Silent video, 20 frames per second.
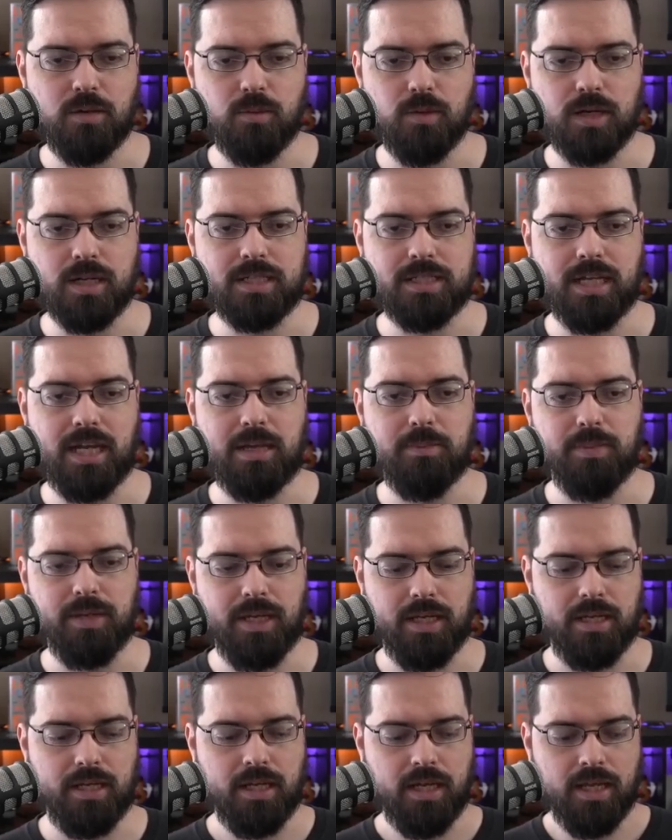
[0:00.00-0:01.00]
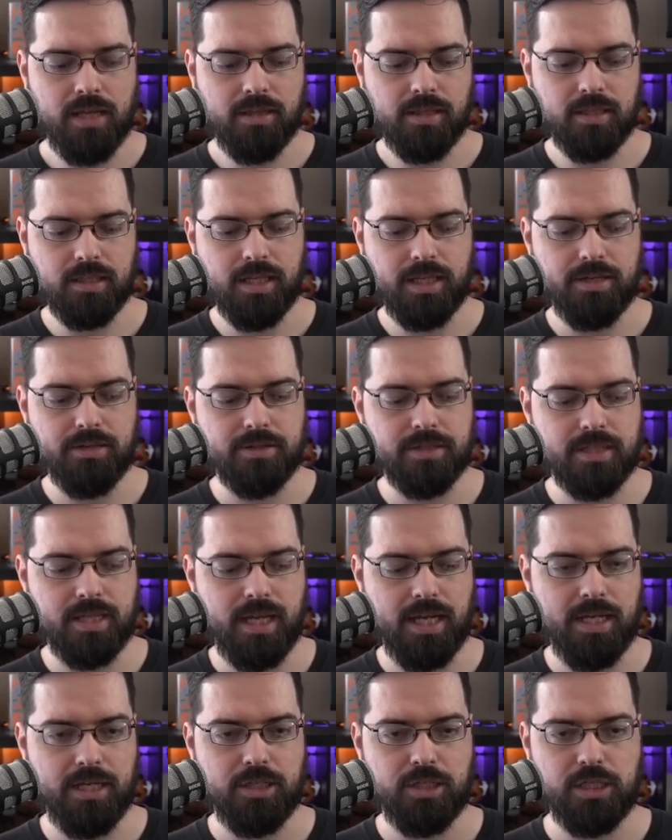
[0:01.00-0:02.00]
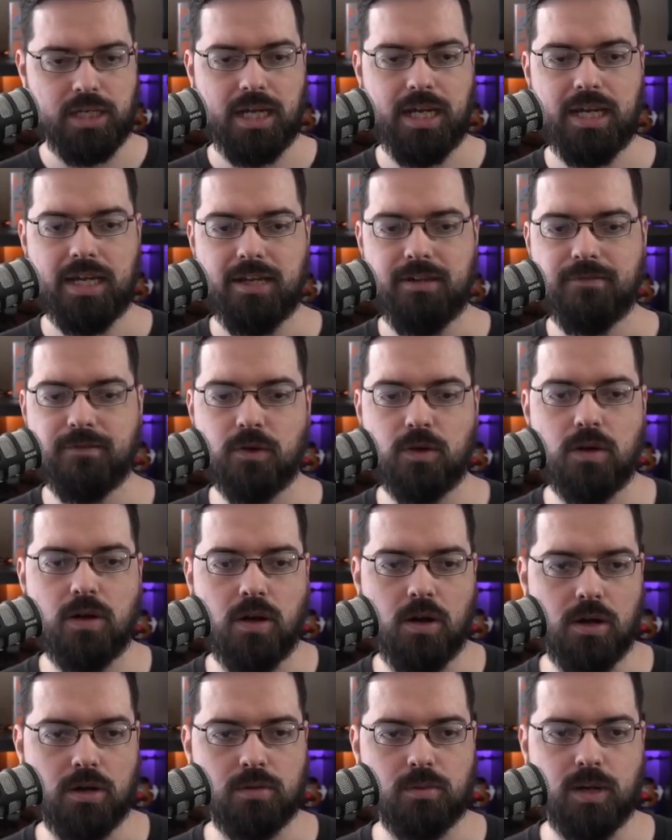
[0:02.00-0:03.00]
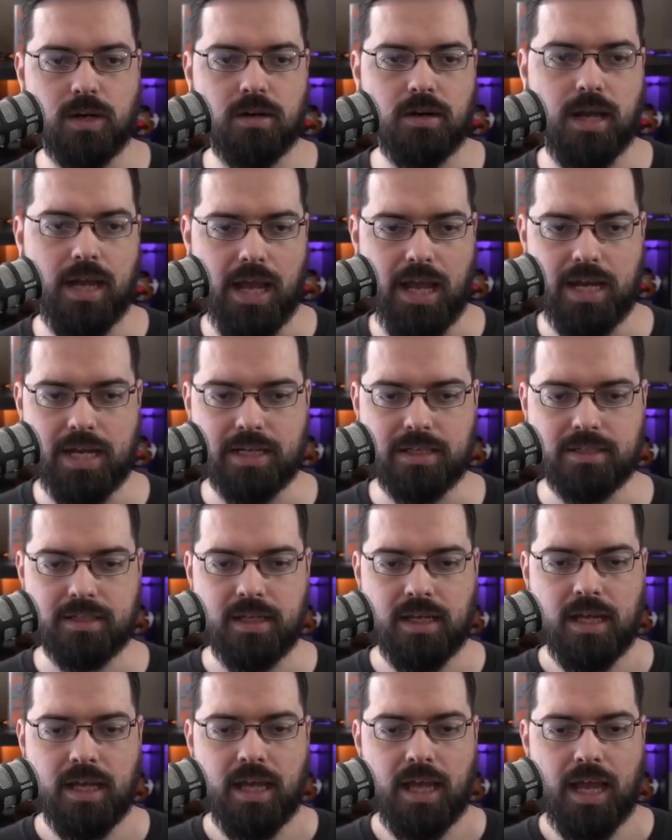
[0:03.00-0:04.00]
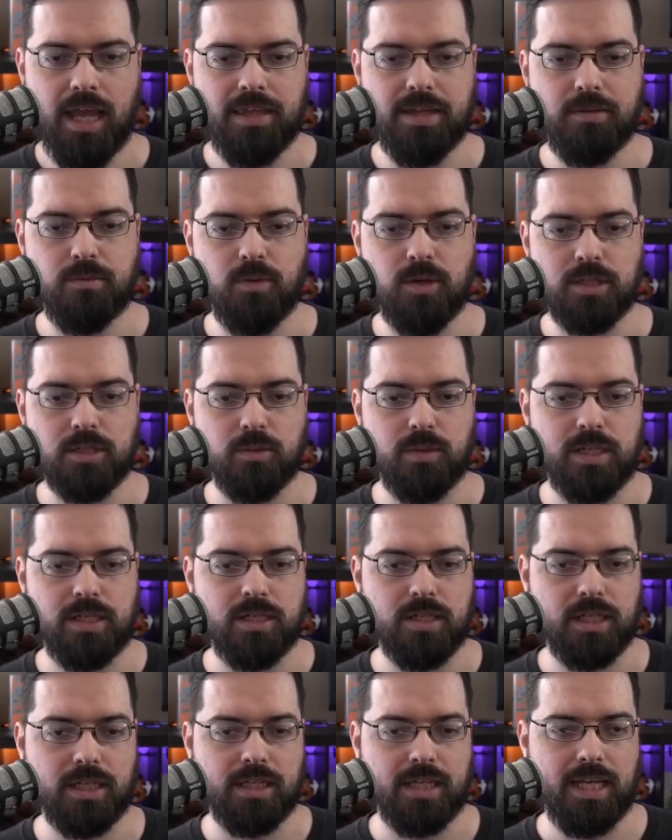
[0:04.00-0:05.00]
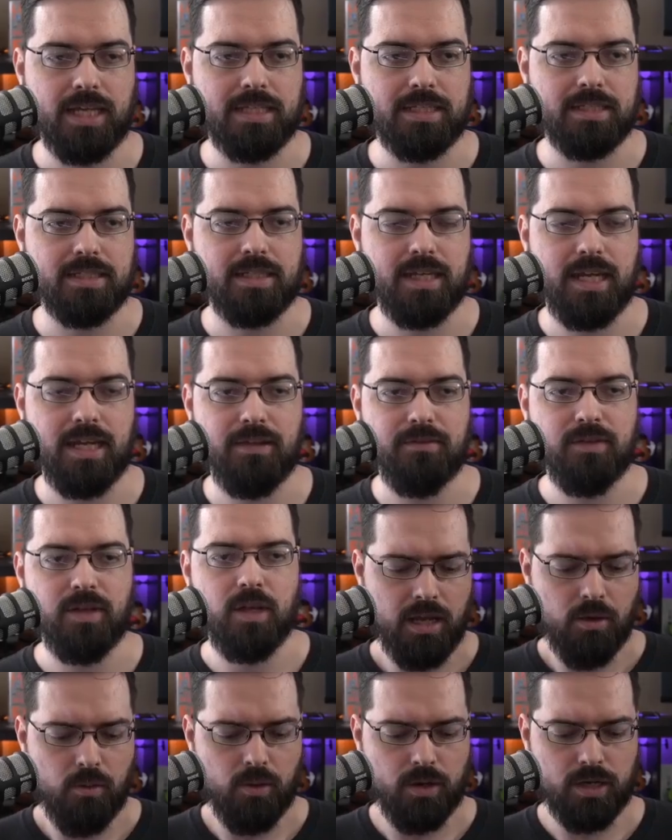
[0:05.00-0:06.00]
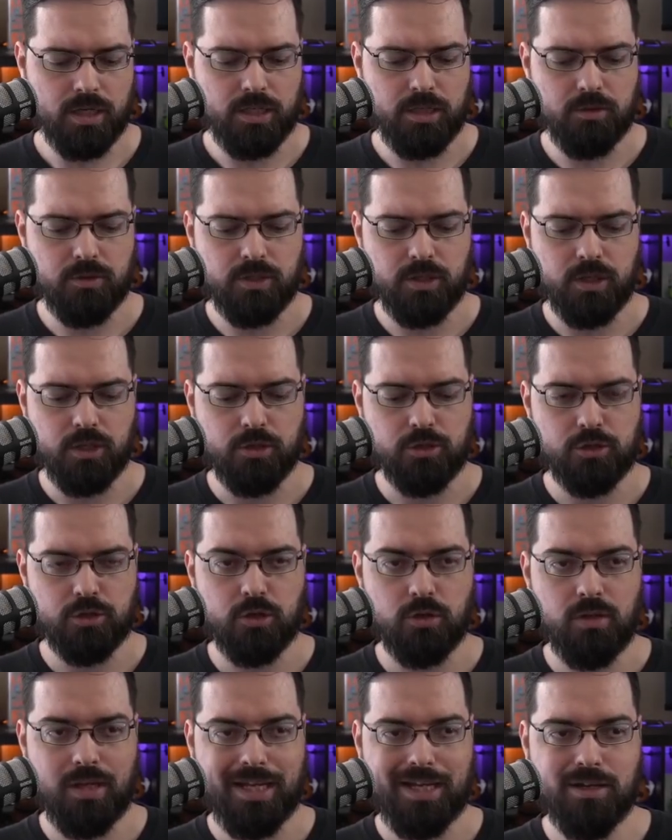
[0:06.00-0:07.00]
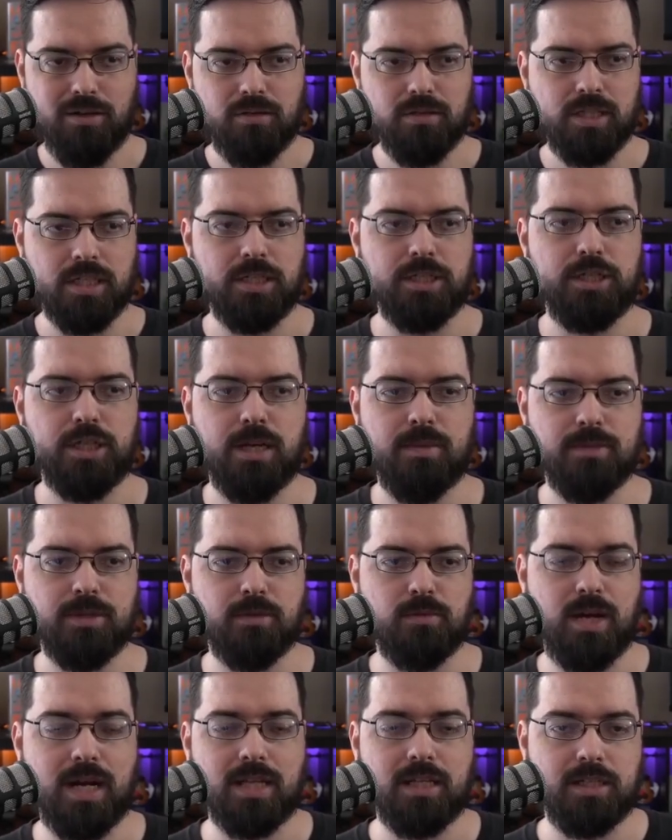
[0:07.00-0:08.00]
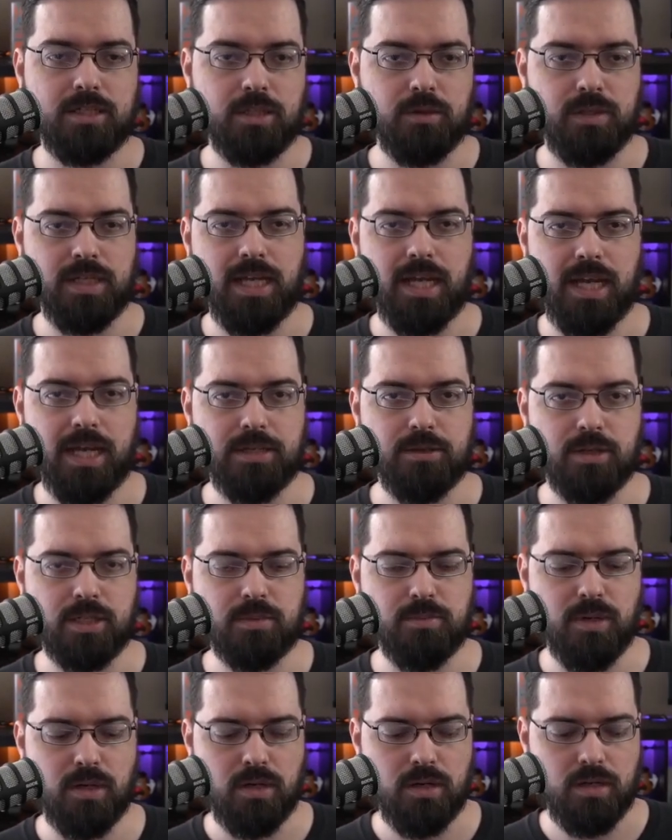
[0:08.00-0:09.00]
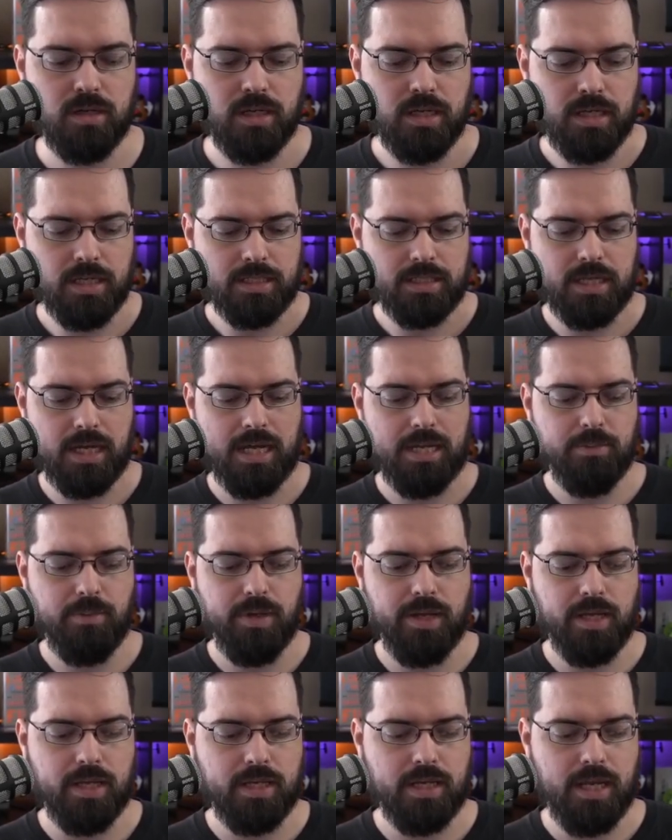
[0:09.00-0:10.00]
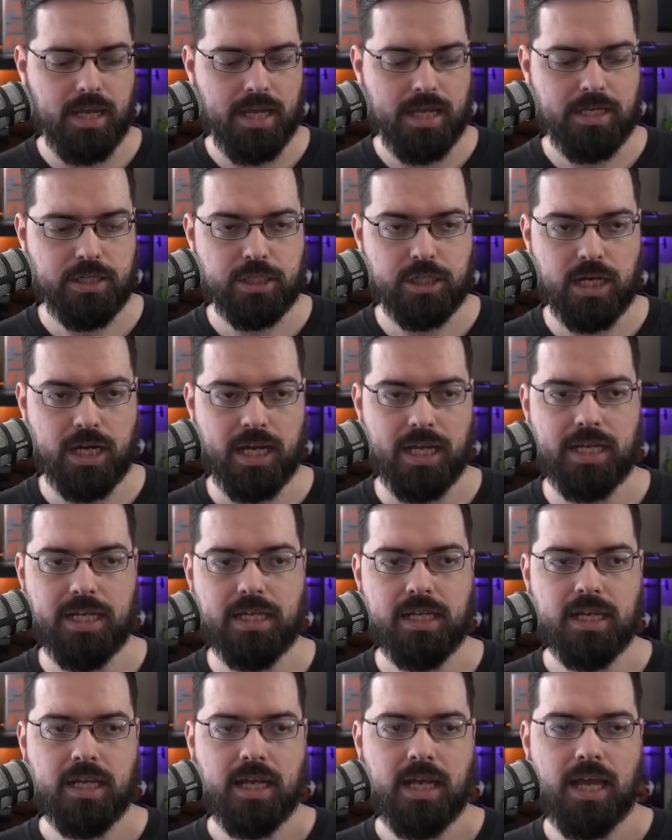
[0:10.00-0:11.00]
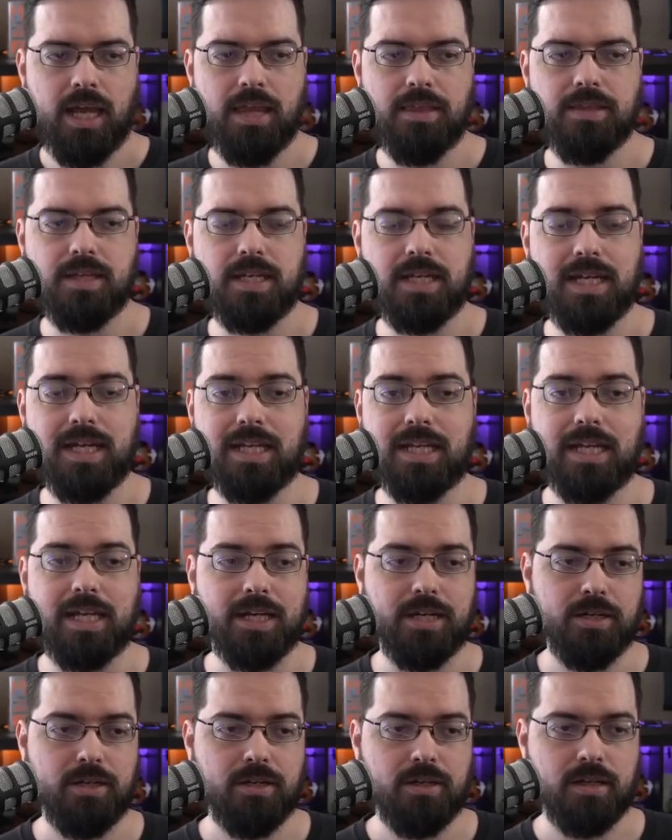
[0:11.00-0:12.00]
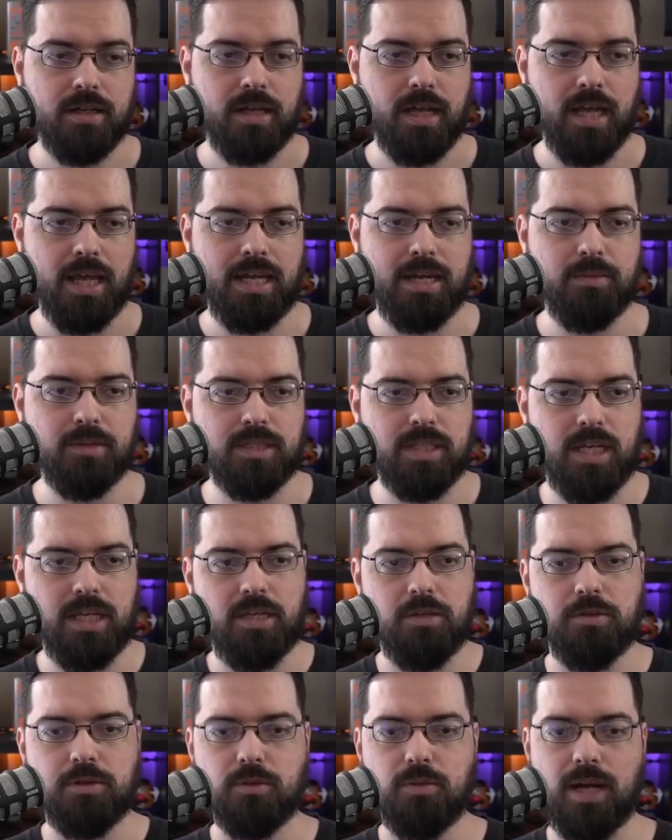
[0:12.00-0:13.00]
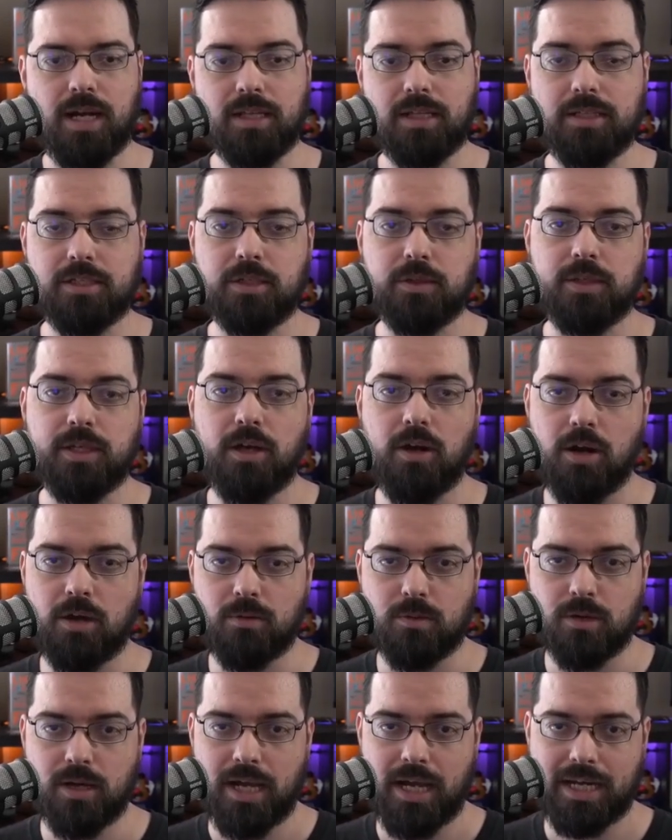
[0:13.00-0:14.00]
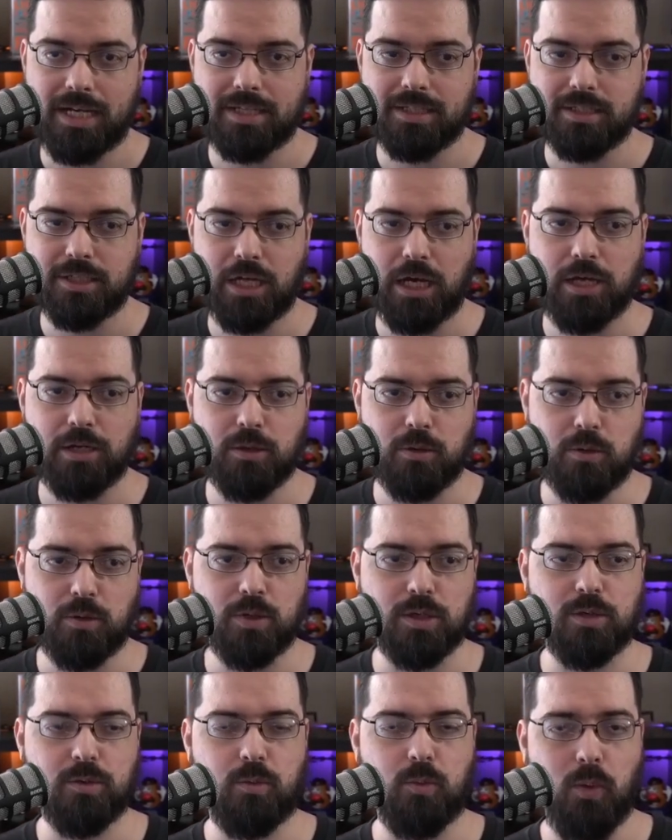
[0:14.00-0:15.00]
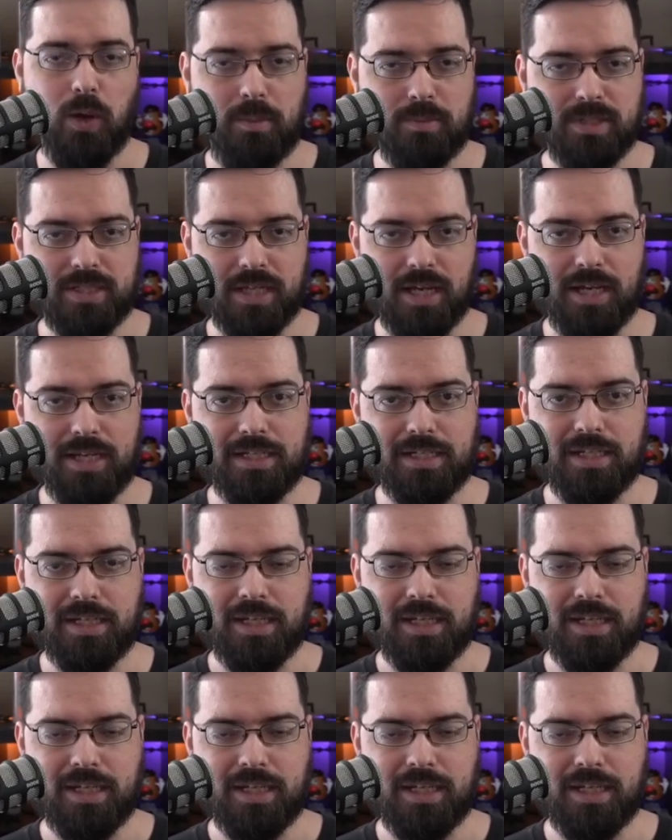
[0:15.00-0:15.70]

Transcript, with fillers: we're going to type in the letters HA for Hardware Addicts. And then once we click that and save, we're going to use Control L to jump directly to the address bar, type in HA, and then hit enter. And it will take you directly to the hardwareaddicts.org website,